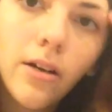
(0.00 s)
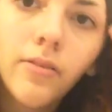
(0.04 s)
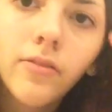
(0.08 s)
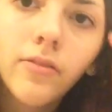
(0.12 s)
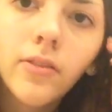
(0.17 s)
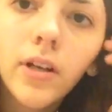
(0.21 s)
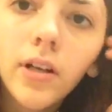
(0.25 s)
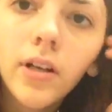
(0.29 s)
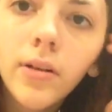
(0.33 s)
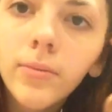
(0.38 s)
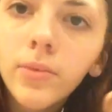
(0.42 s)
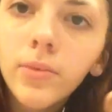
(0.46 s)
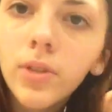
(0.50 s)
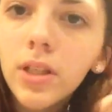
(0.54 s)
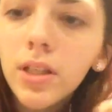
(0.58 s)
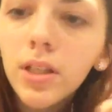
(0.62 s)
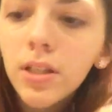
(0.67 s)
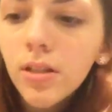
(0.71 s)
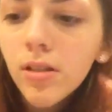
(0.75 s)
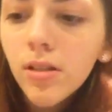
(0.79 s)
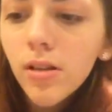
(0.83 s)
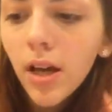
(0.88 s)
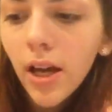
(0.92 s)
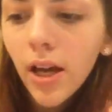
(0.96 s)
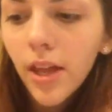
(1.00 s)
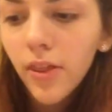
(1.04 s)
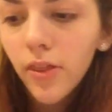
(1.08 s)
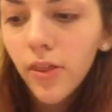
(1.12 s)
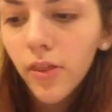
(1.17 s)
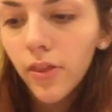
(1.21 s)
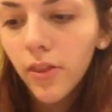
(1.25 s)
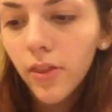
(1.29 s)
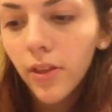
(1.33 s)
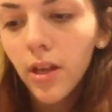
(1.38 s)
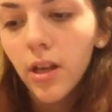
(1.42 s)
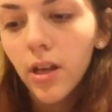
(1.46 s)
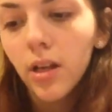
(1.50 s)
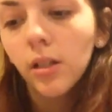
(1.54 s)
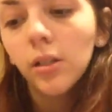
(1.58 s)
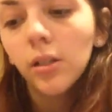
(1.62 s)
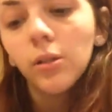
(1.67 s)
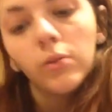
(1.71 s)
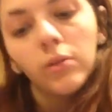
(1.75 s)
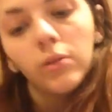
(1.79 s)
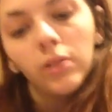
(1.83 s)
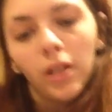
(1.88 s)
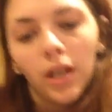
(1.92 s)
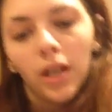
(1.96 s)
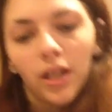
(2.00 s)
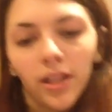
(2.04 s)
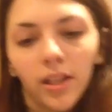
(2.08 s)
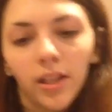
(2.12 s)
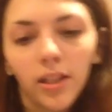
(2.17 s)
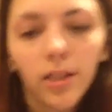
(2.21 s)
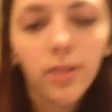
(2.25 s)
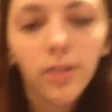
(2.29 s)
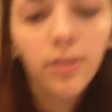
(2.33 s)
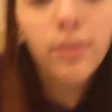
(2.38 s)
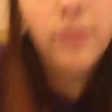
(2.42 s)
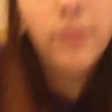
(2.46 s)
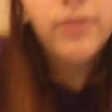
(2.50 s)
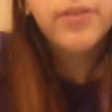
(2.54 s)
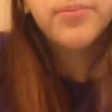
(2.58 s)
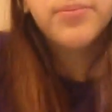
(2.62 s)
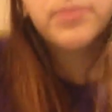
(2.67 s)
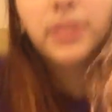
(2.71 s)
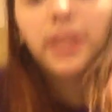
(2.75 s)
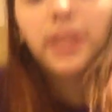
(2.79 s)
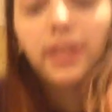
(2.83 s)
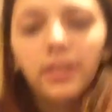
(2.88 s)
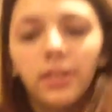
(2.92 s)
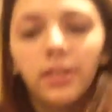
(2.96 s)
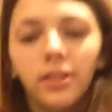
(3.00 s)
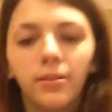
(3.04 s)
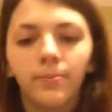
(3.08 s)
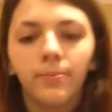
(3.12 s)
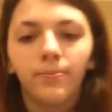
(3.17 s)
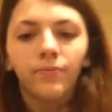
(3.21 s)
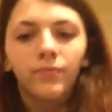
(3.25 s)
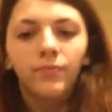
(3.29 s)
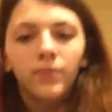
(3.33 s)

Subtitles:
From, I think these were from Santa.